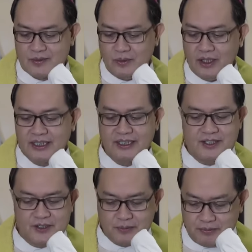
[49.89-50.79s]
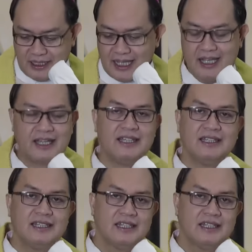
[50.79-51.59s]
water supply